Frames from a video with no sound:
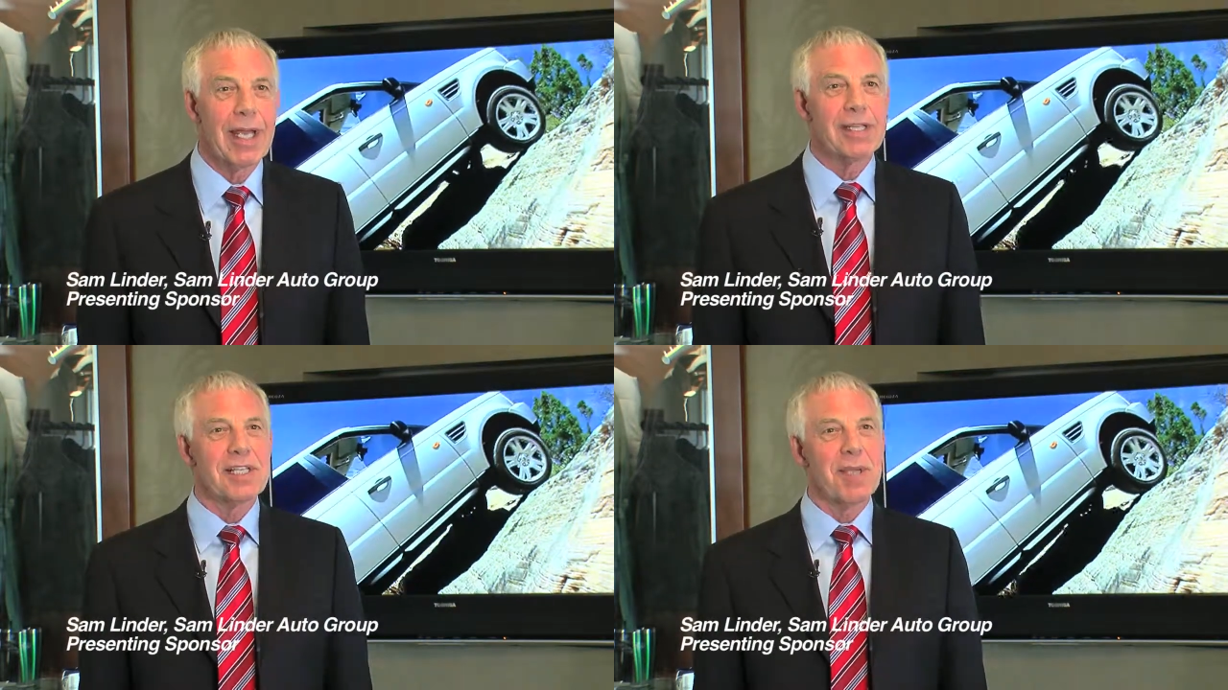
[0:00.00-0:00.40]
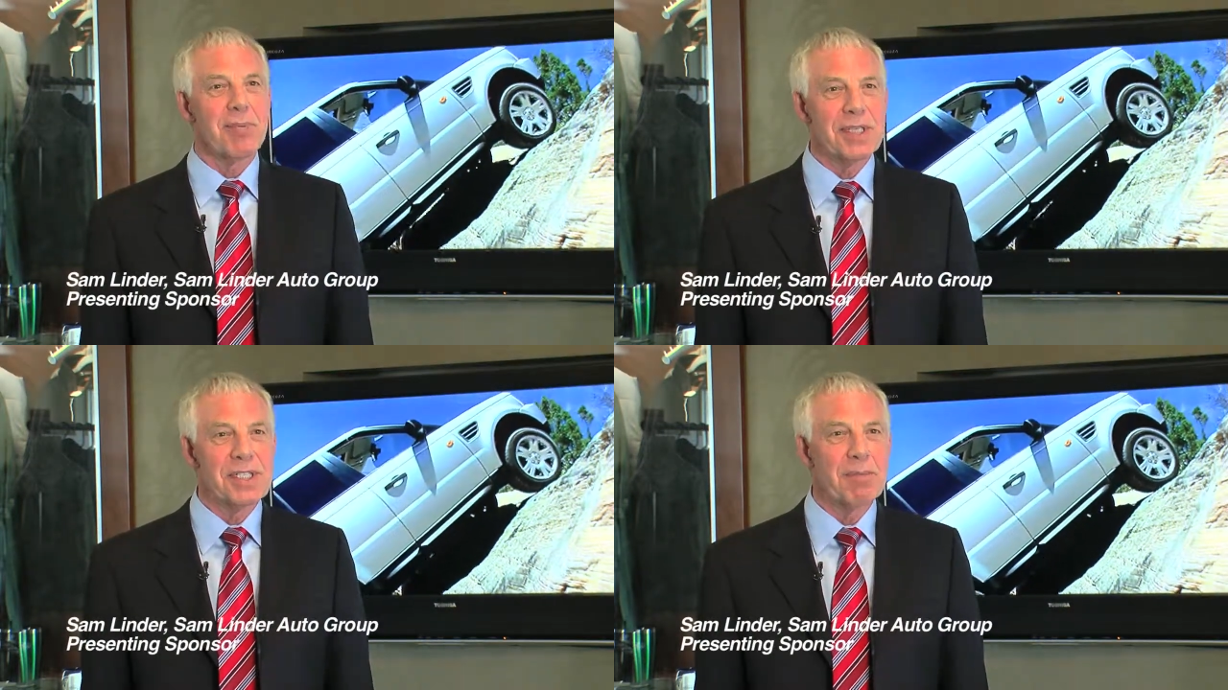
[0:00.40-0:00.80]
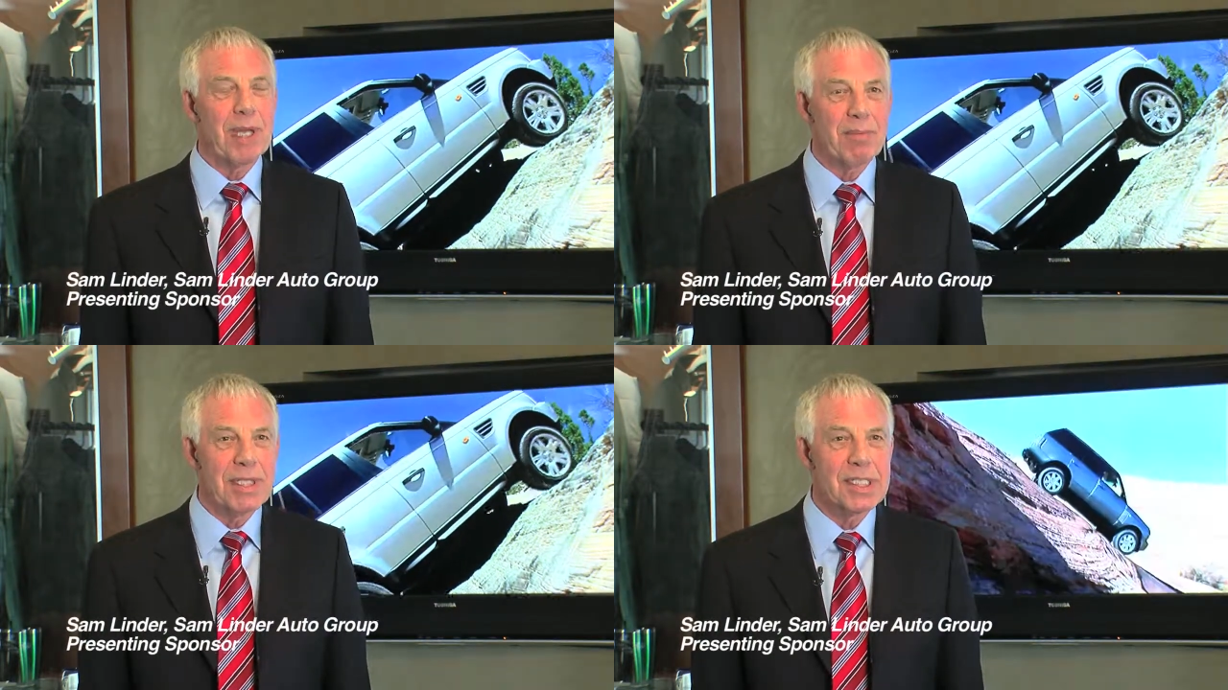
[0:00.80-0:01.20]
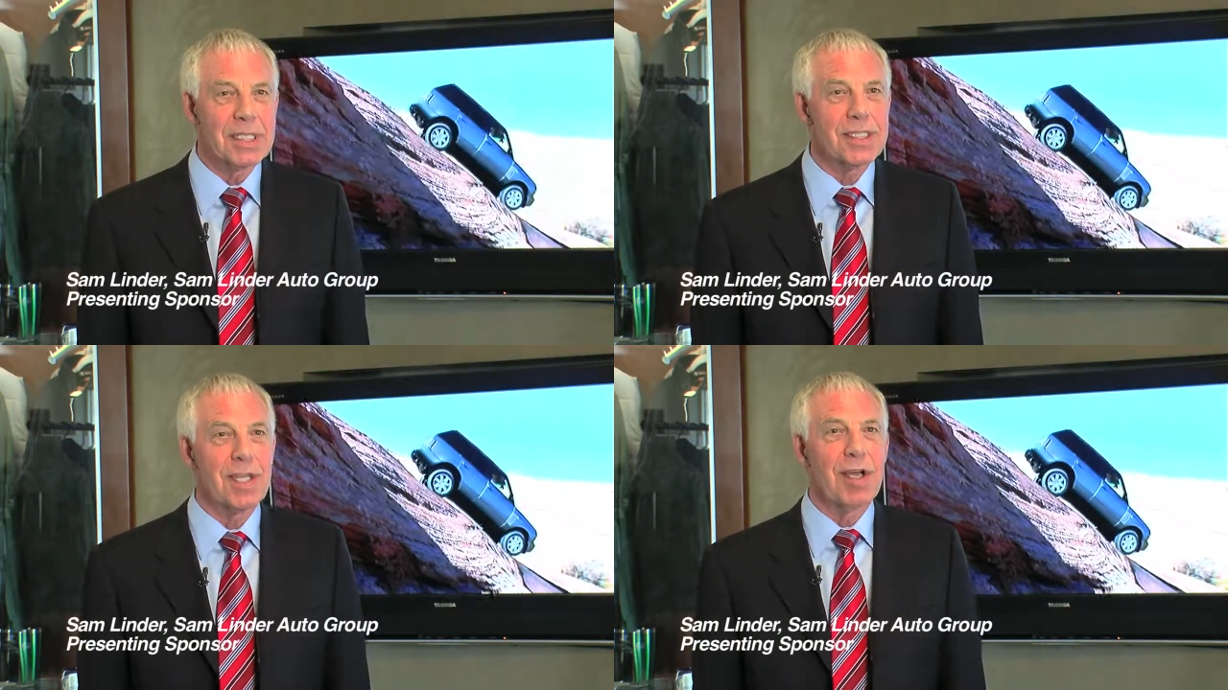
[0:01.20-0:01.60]
as I present my
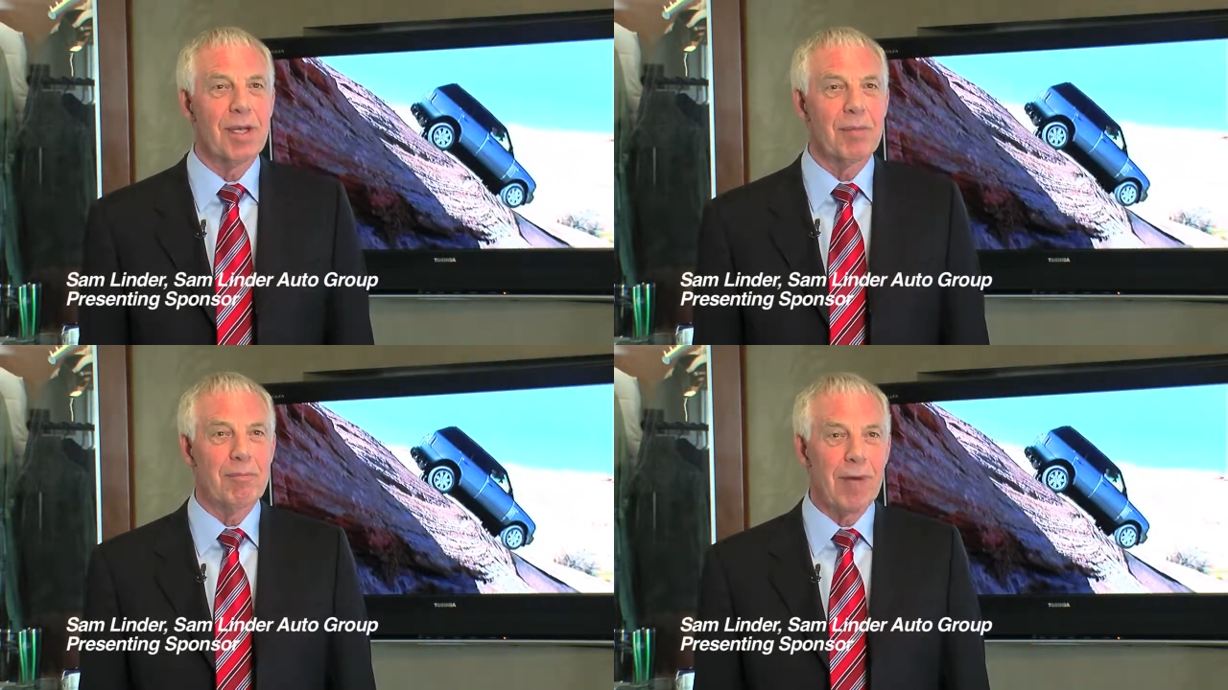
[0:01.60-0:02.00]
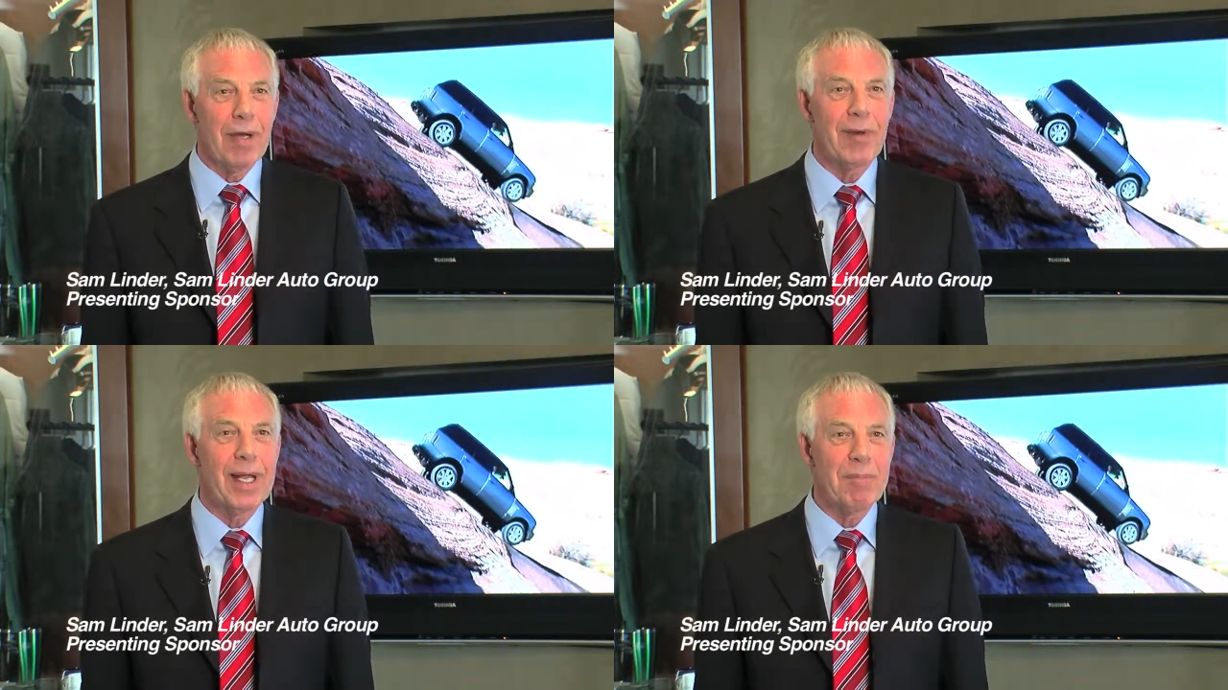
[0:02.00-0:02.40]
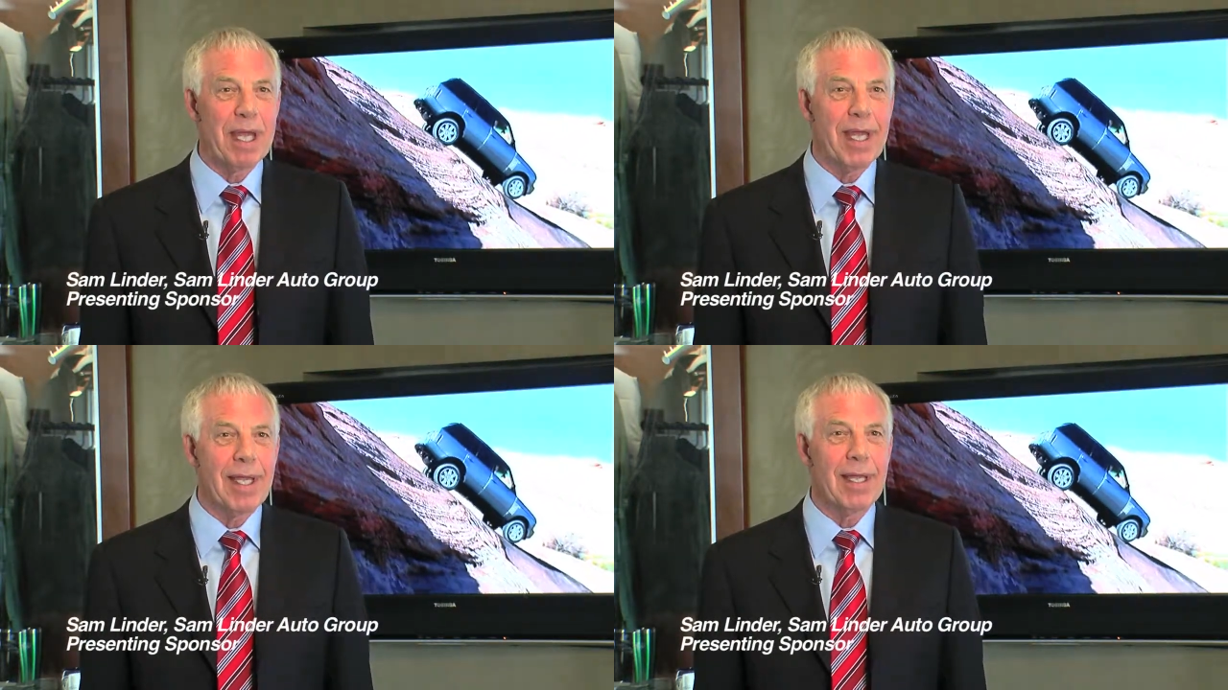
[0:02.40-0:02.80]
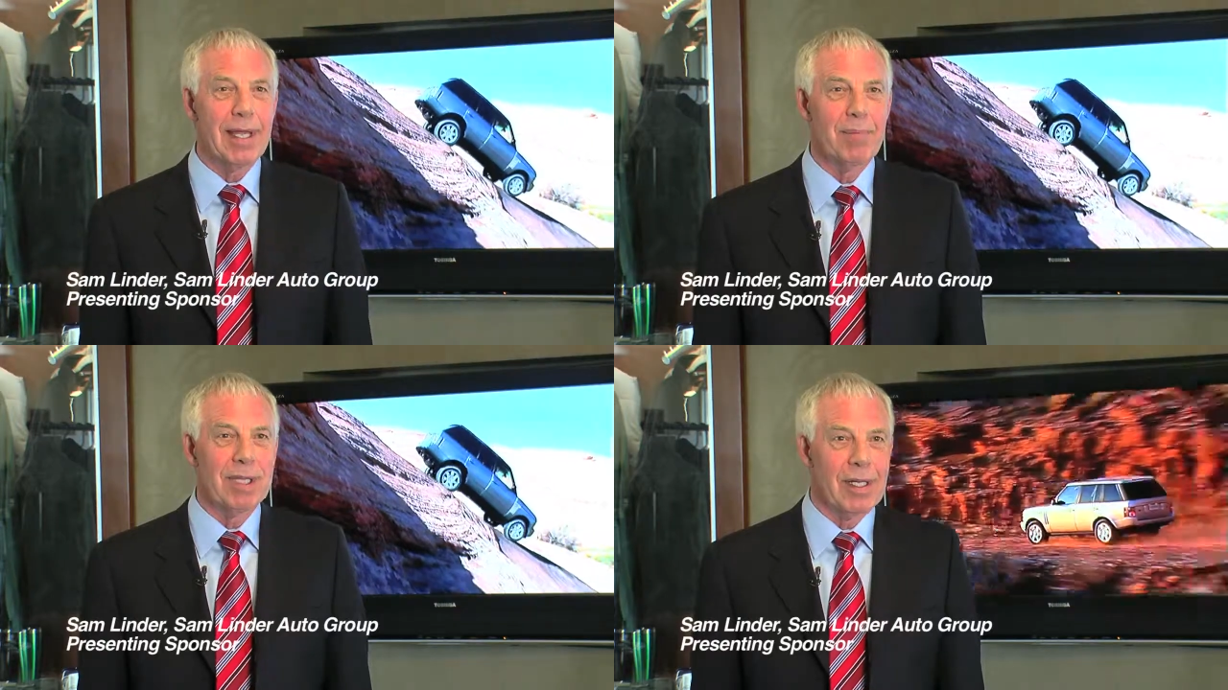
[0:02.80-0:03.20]
business on Monterey Bay
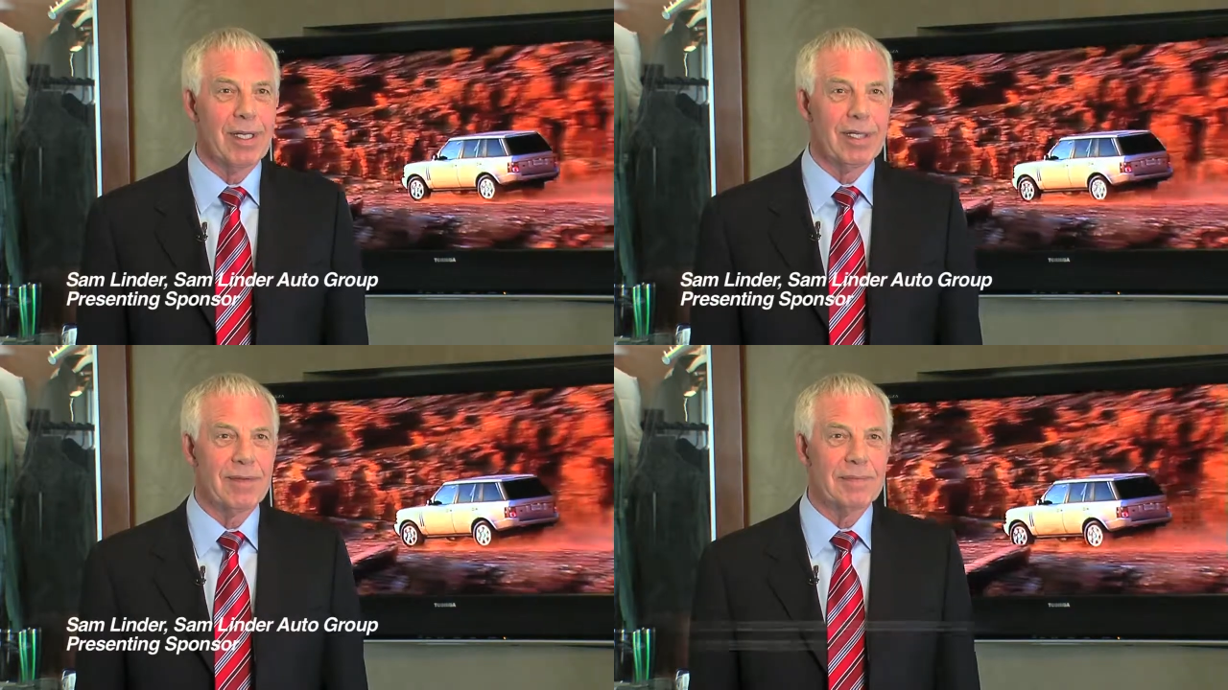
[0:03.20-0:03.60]
and beyond